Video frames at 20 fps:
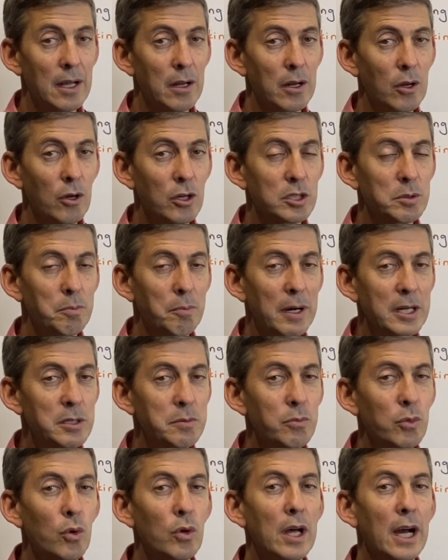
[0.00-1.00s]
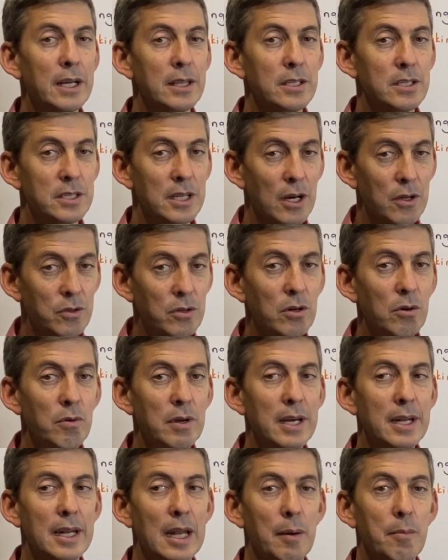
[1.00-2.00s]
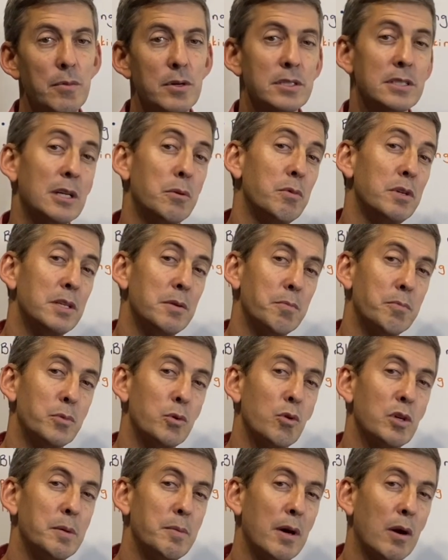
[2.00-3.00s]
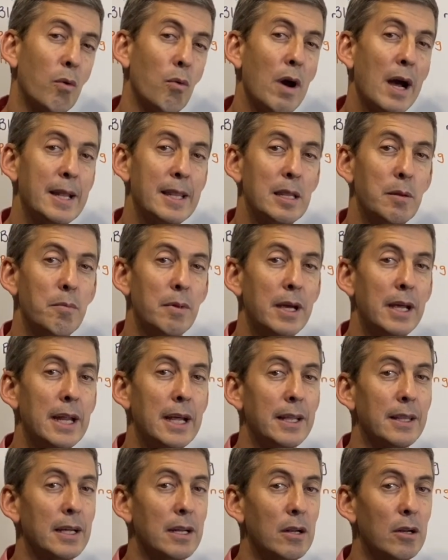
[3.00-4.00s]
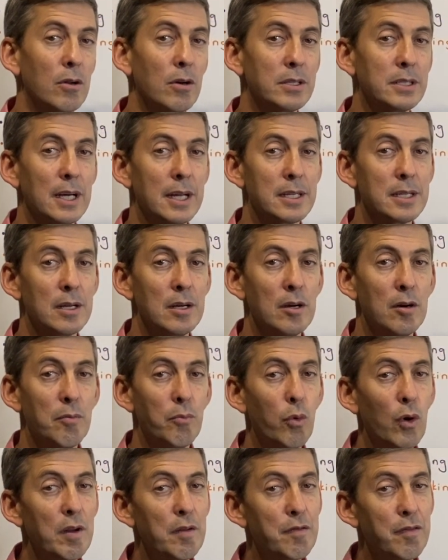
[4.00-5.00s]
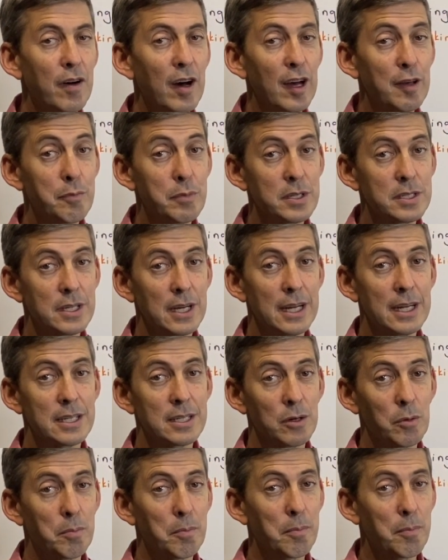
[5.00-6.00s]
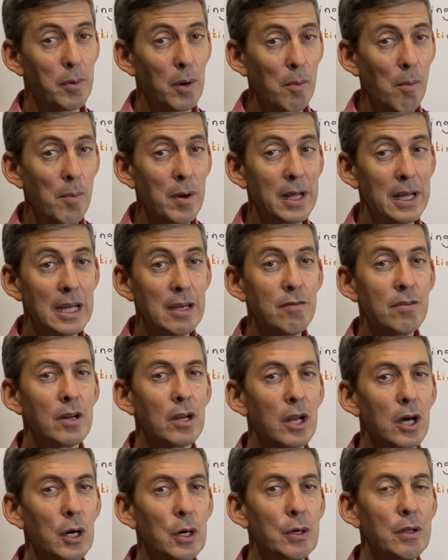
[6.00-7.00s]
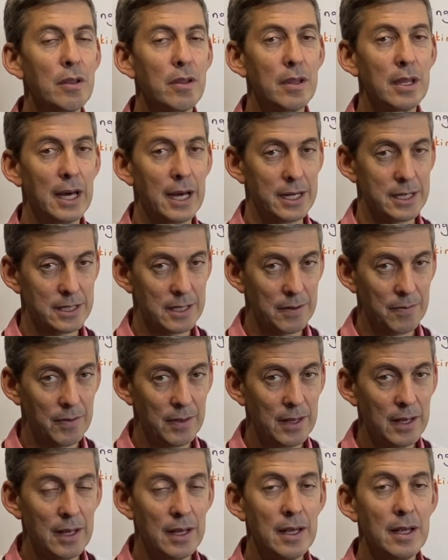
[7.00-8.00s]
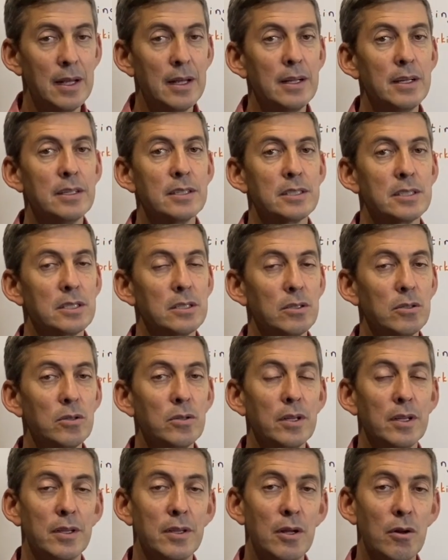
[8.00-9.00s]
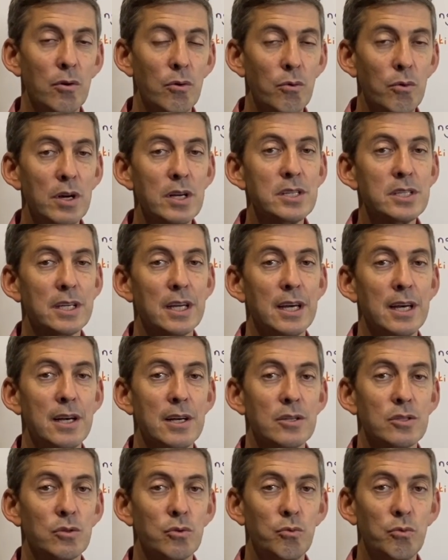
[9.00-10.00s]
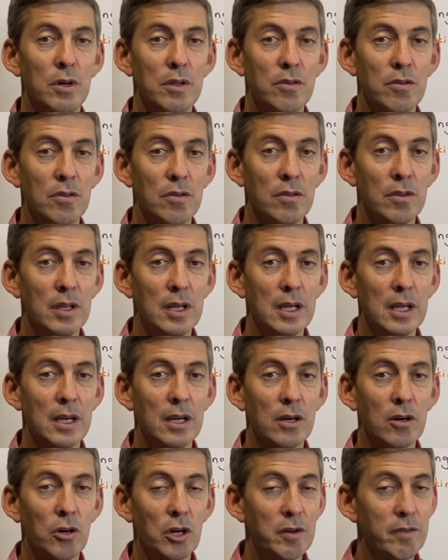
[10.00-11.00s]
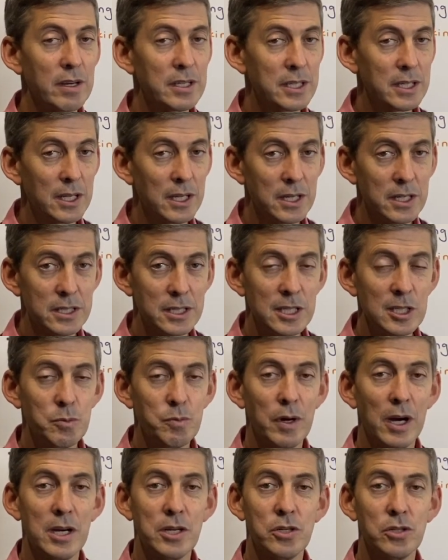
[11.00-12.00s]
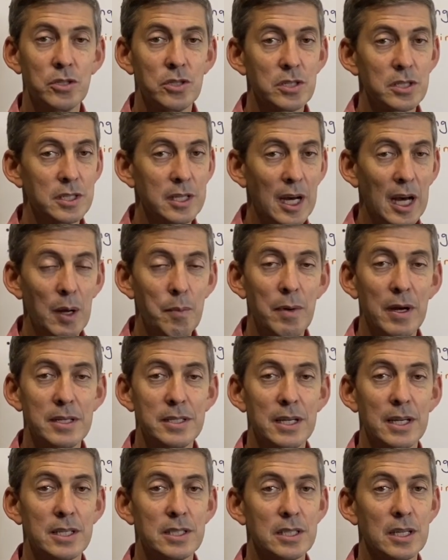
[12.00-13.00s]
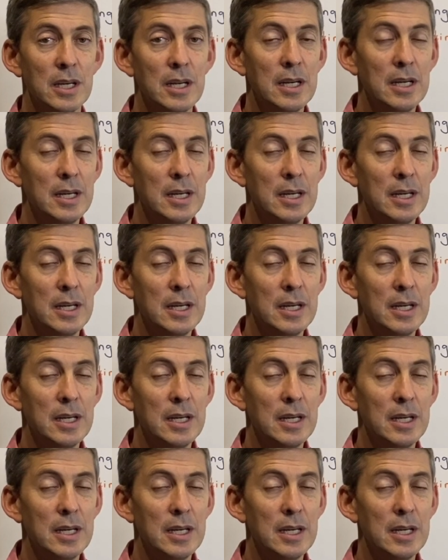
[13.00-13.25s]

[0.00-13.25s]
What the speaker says: Looks much more like the South Korean numbers that we talked about right in the beginning, that looked at 0.5%, or probably even lower than that. Still, the risk is with the cardiovascular disease patients, diabetics,